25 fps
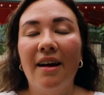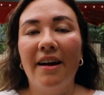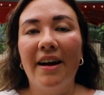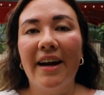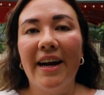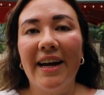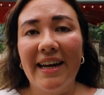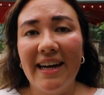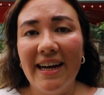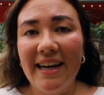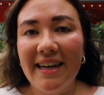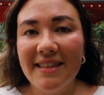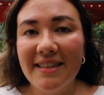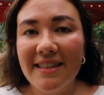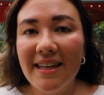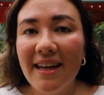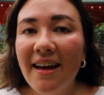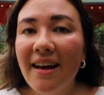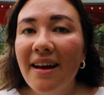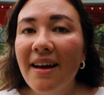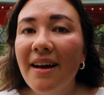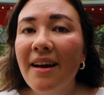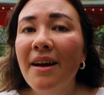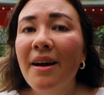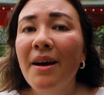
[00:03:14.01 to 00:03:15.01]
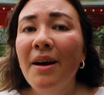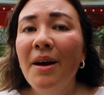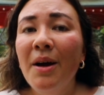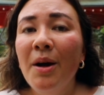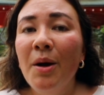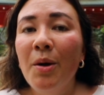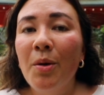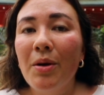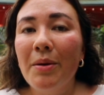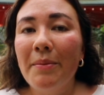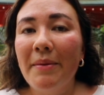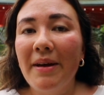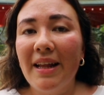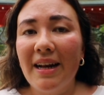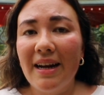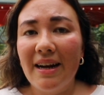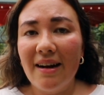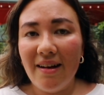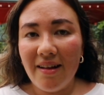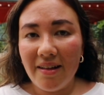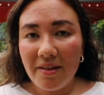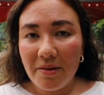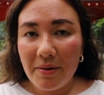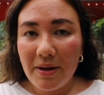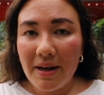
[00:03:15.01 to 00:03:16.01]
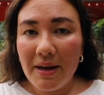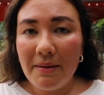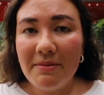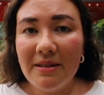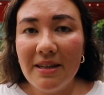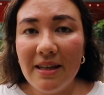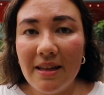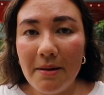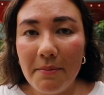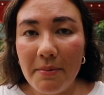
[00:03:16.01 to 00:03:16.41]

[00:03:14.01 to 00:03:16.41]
All right guys, we made it all the way up to the